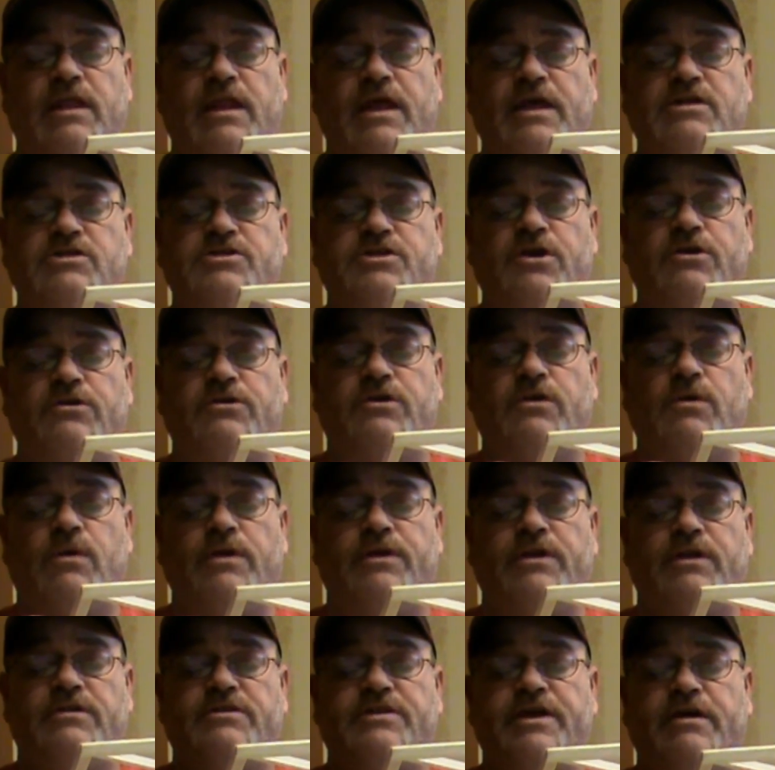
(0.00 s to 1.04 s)
that I showed you
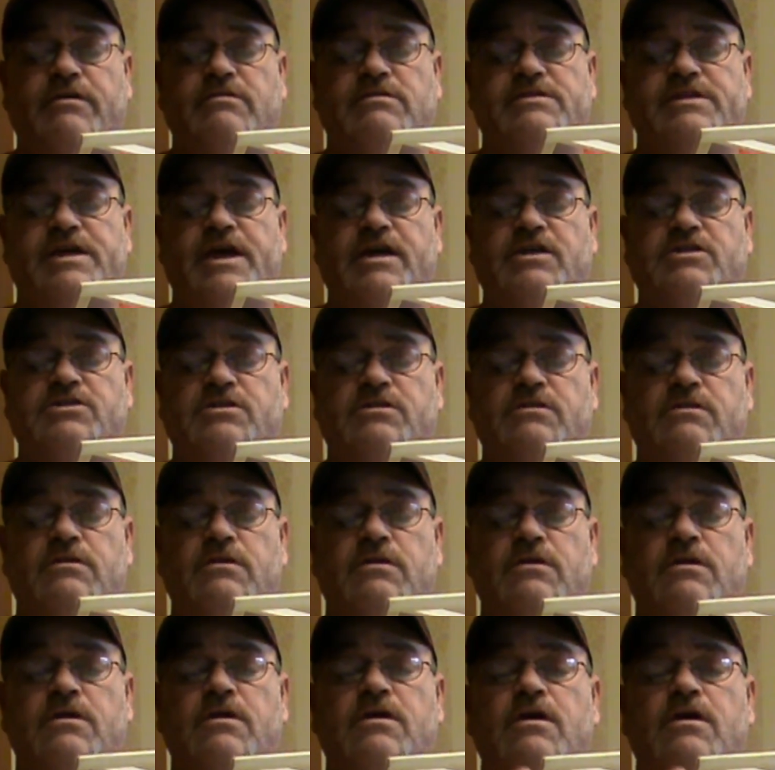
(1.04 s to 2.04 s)
on the tail section